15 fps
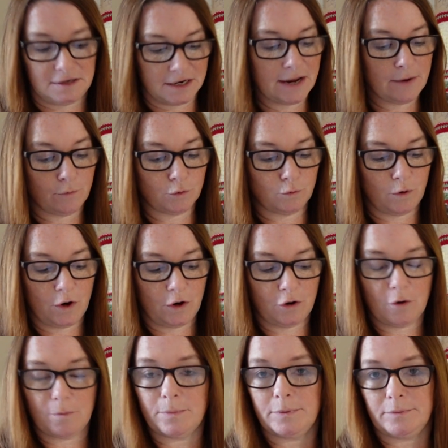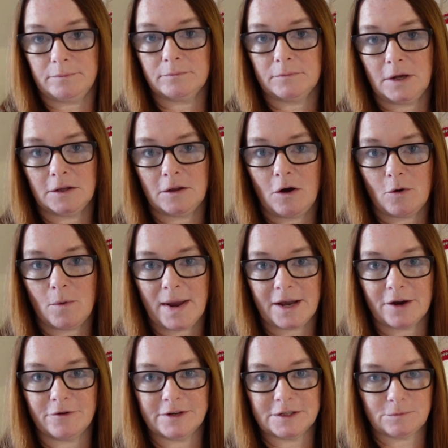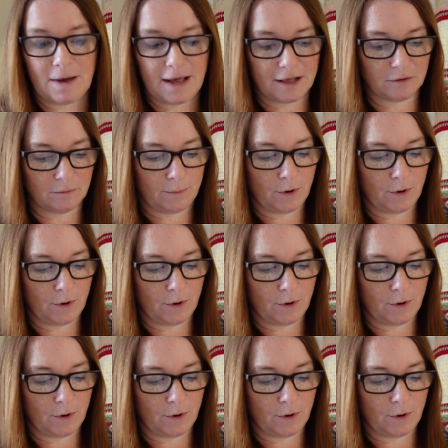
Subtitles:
it would work up a lot quicker as well.